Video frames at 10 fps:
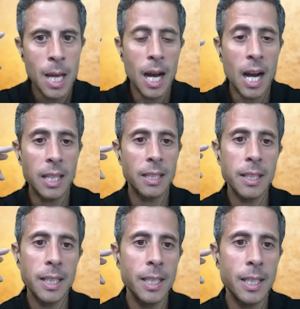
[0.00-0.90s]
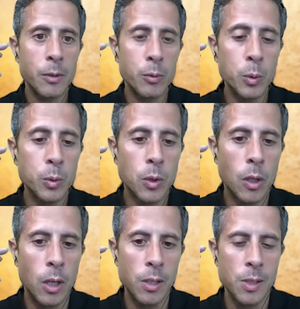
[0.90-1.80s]
I think the root
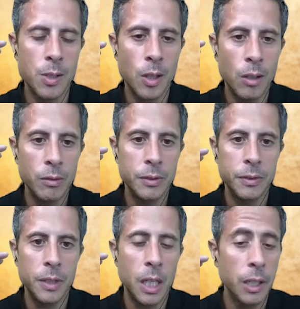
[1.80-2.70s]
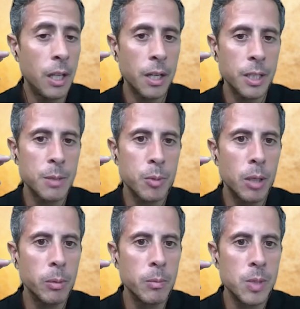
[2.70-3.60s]
cause of a lot of these
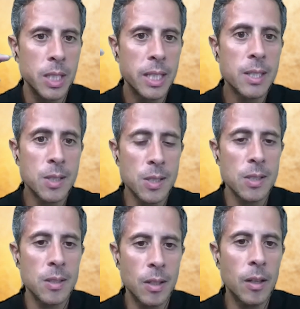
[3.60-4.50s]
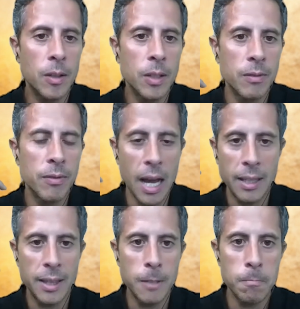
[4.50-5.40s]
problems is the
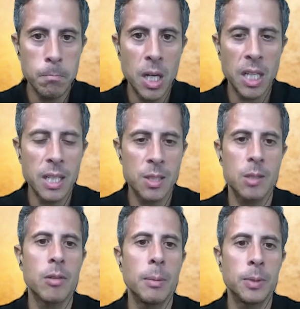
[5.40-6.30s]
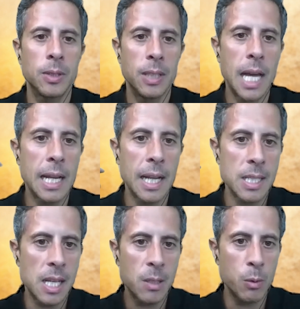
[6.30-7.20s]
fact that money is corrupt. And
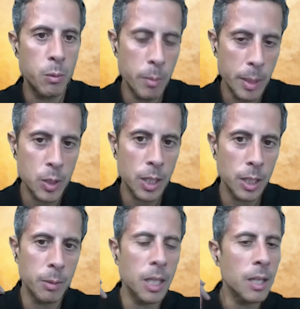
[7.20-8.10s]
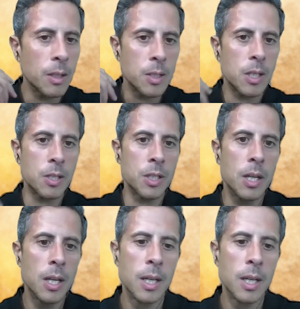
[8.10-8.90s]
as I was mentioning at the beginning of the discussion,